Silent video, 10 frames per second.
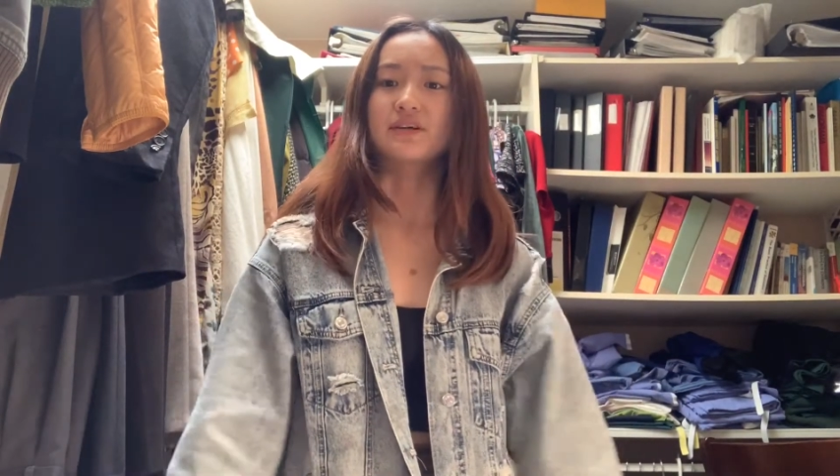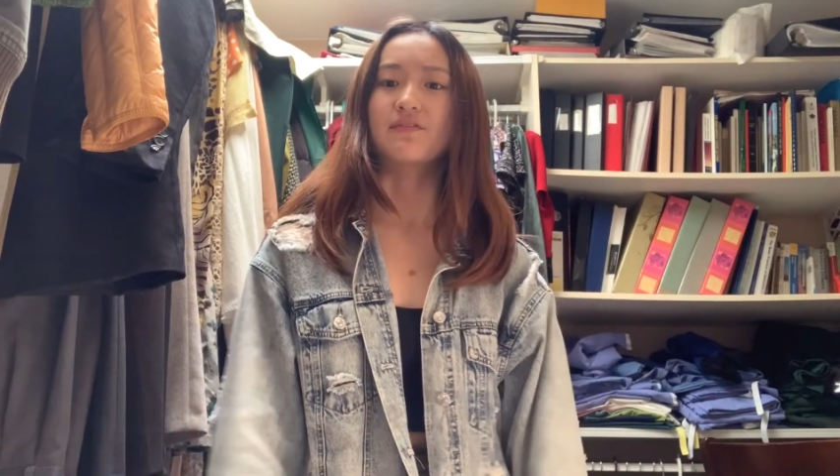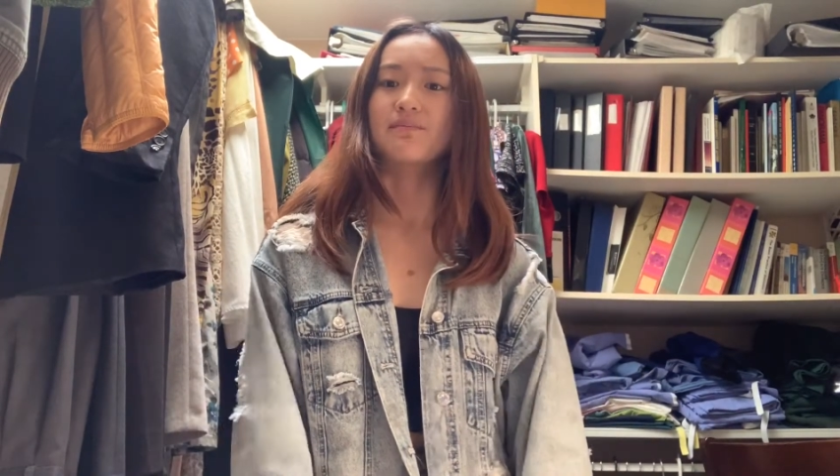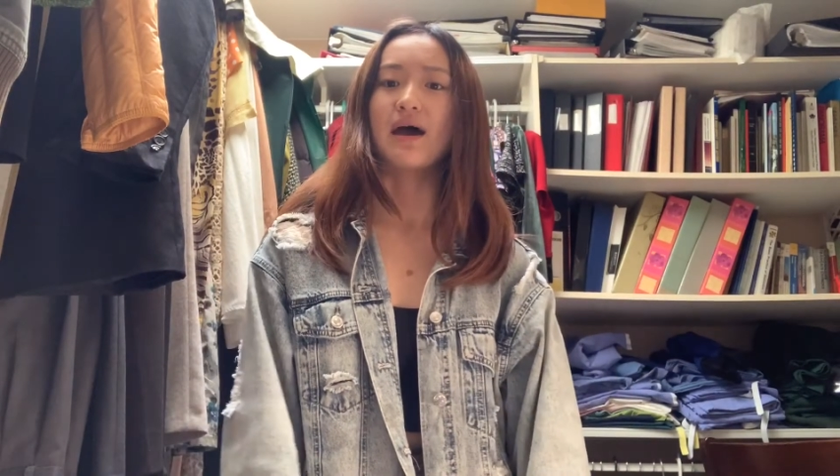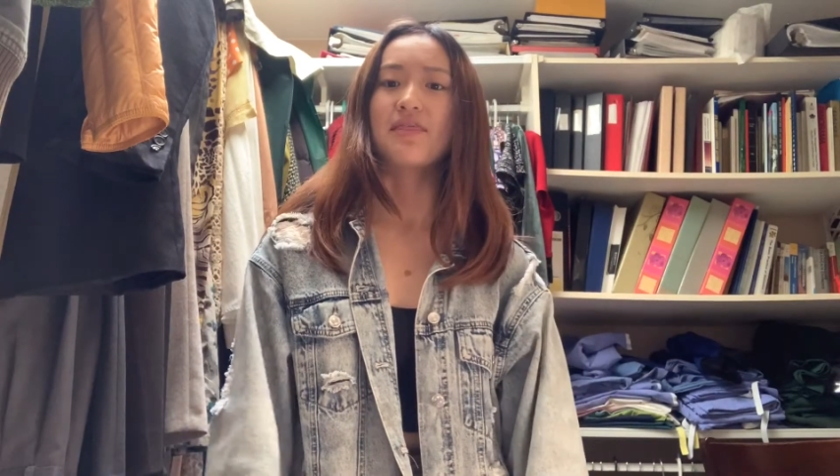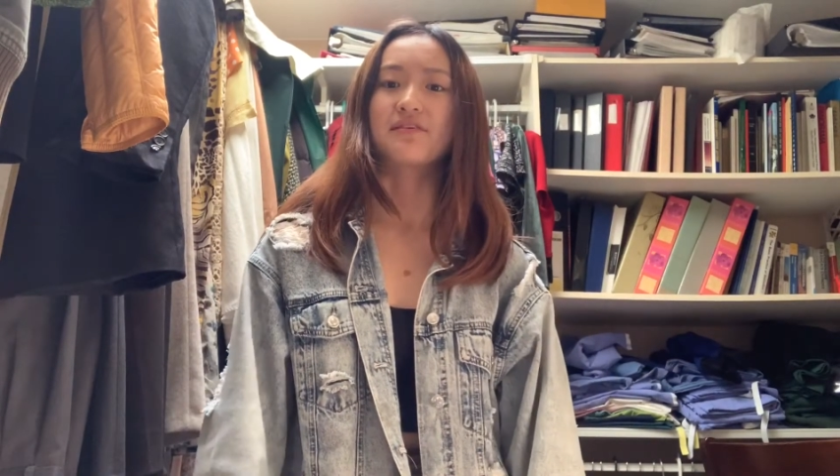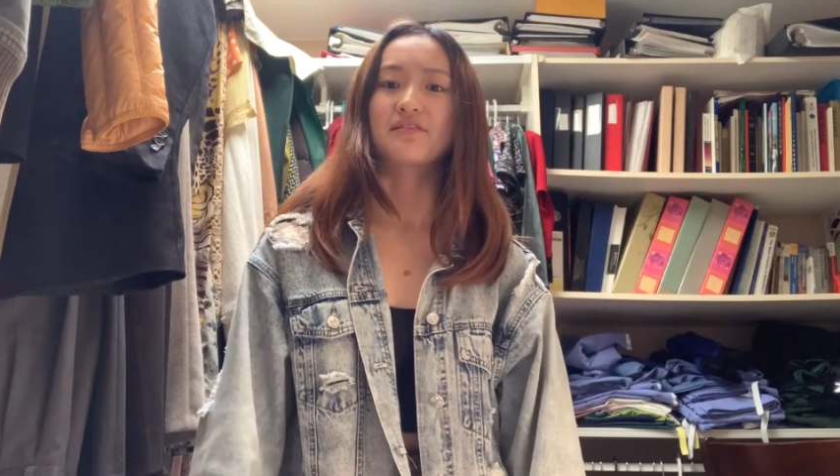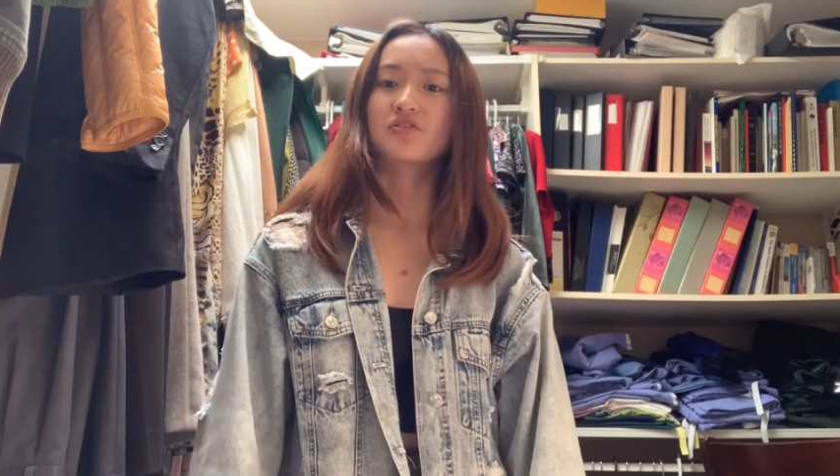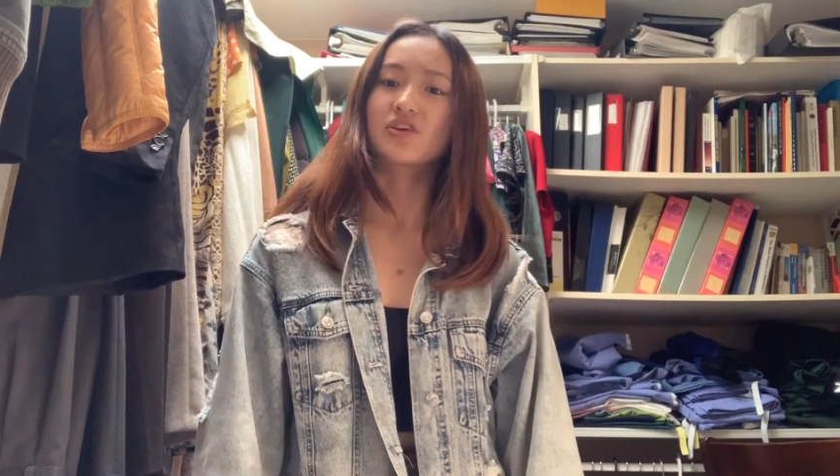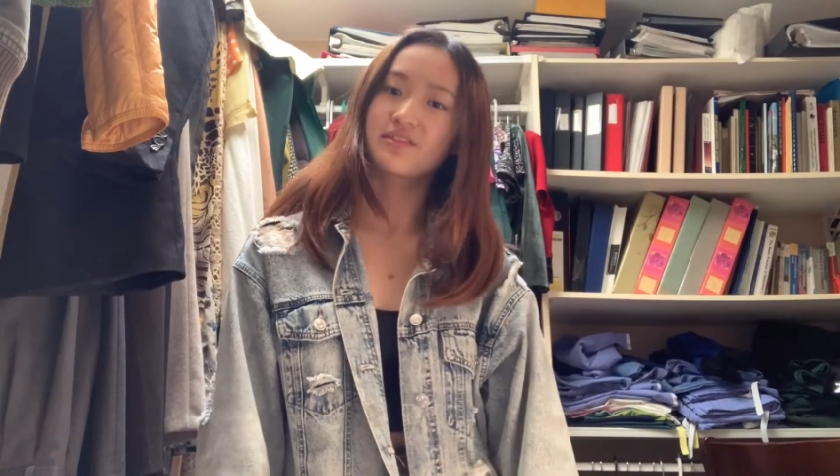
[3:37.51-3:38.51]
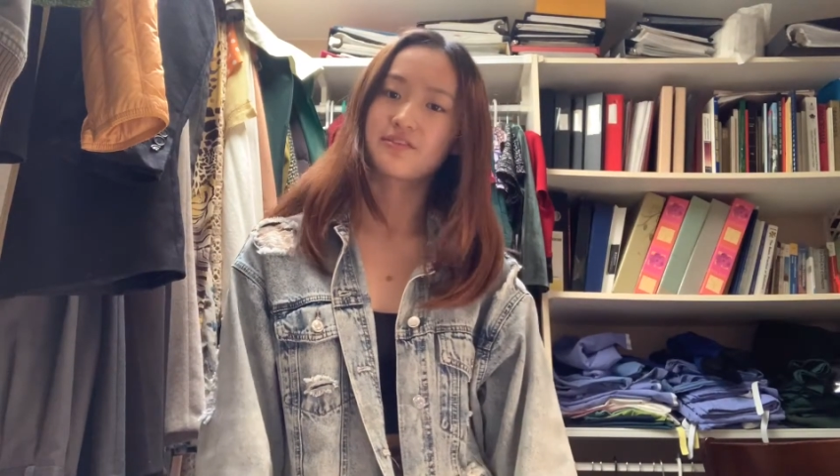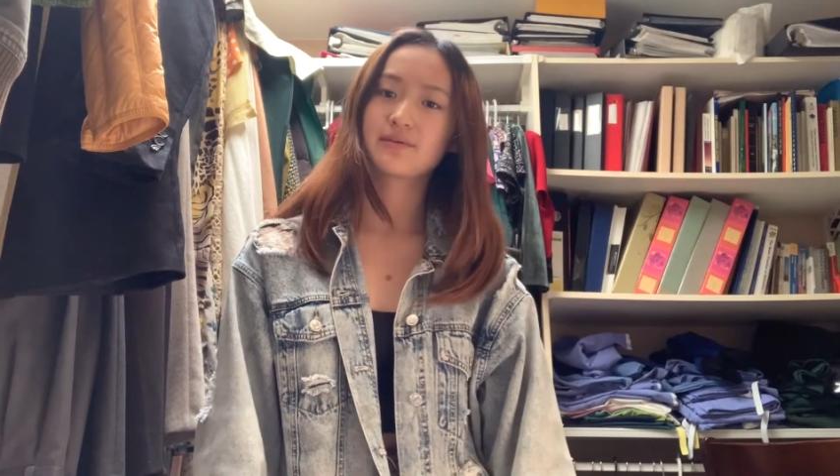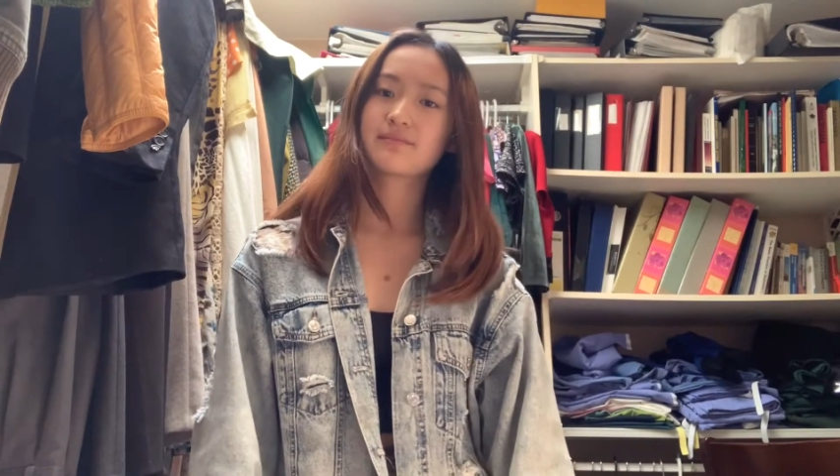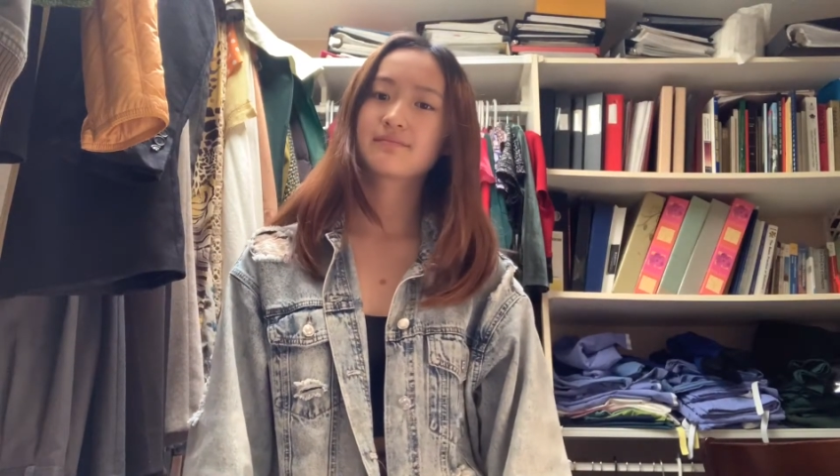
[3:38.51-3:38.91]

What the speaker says: of the math in string theory.